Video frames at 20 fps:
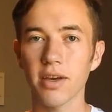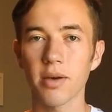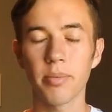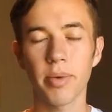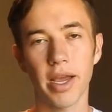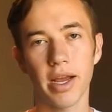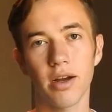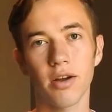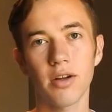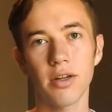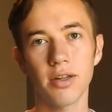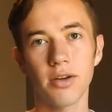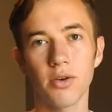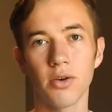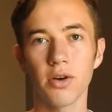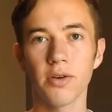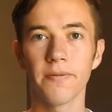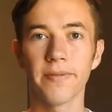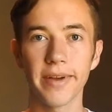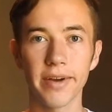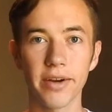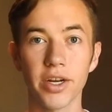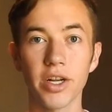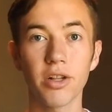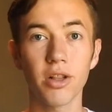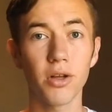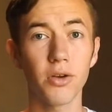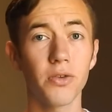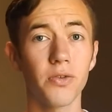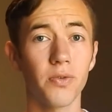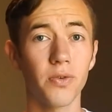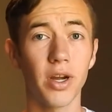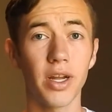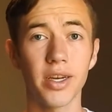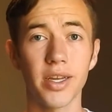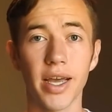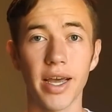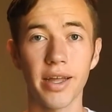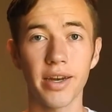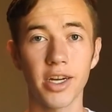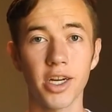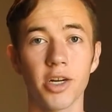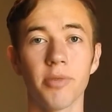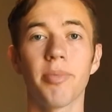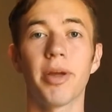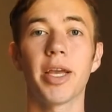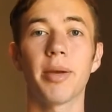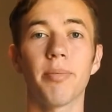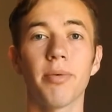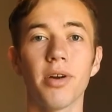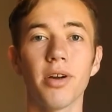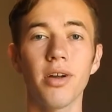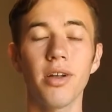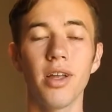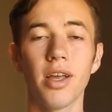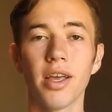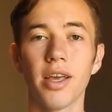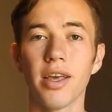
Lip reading: a parent or a very close friend to edit your paper,